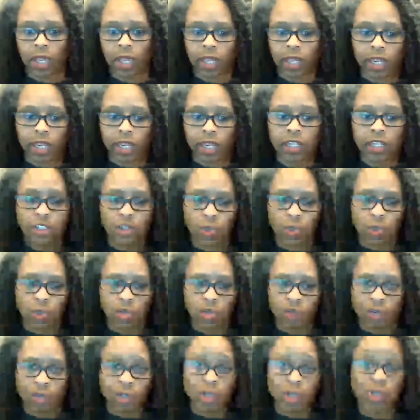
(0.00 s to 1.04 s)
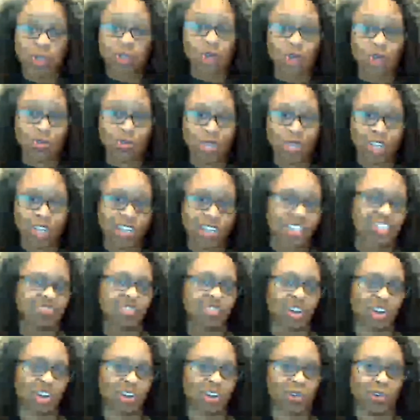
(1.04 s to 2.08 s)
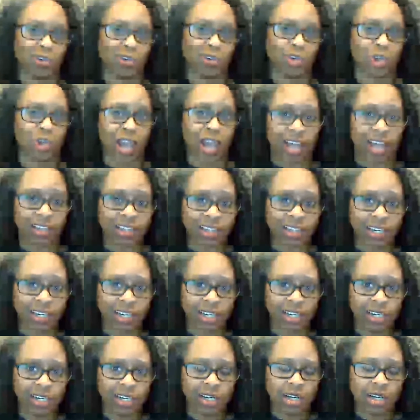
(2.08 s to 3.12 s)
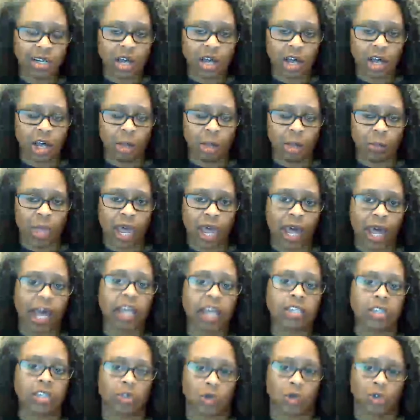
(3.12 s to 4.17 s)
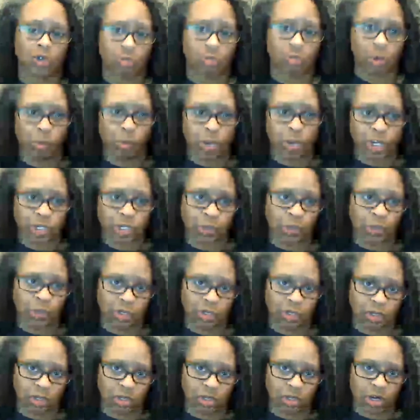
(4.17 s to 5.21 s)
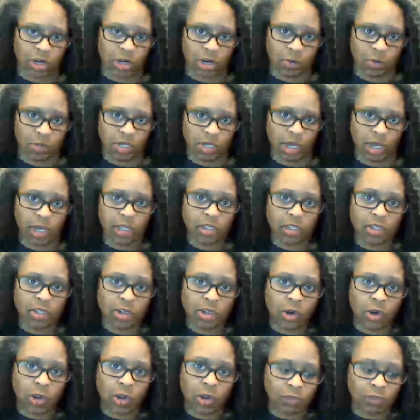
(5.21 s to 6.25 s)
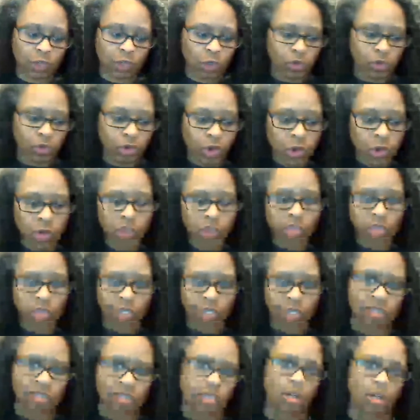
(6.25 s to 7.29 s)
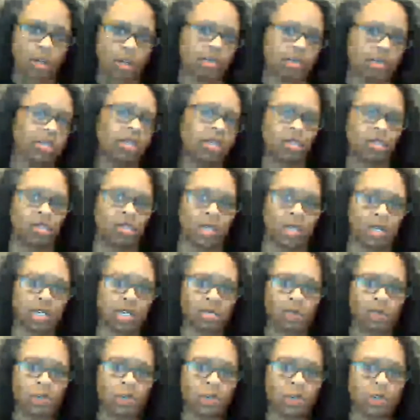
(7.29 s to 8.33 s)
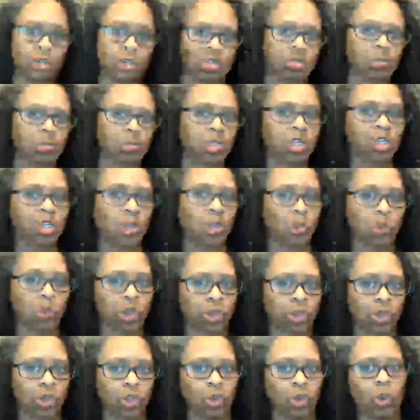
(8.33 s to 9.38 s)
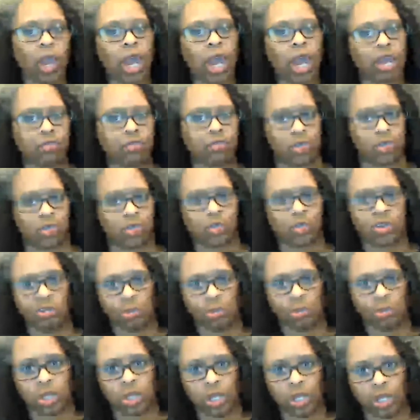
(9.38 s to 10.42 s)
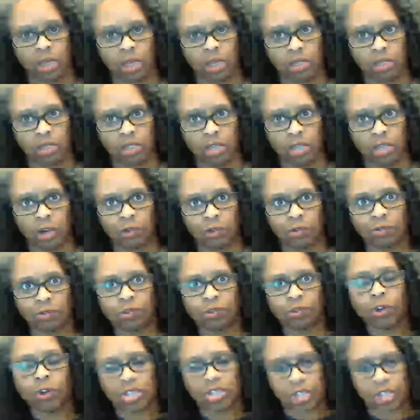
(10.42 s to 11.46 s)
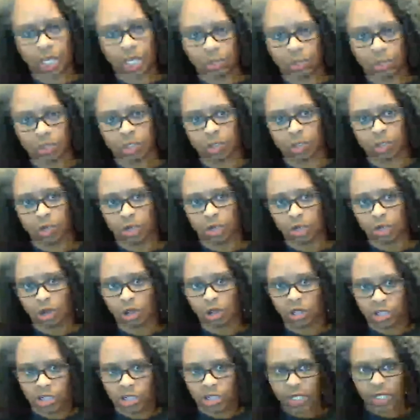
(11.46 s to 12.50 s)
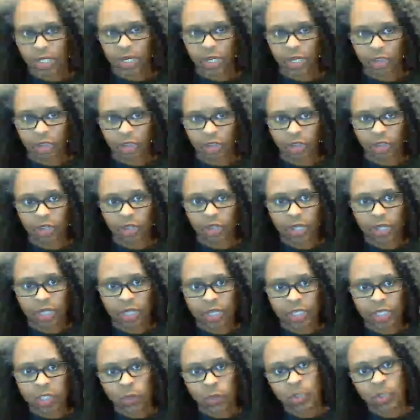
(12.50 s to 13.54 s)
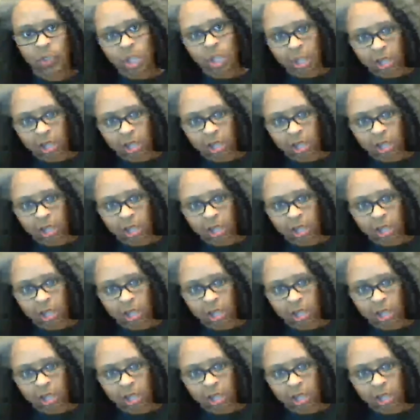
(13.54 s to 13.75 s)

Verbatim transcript: in sort of assuming its very neutrality um, has sort of perpetuated these harms. And so, if you know that that's the context that communities meet you with, you have to sort of be, you know, first able to acknowledge that. I think. So we so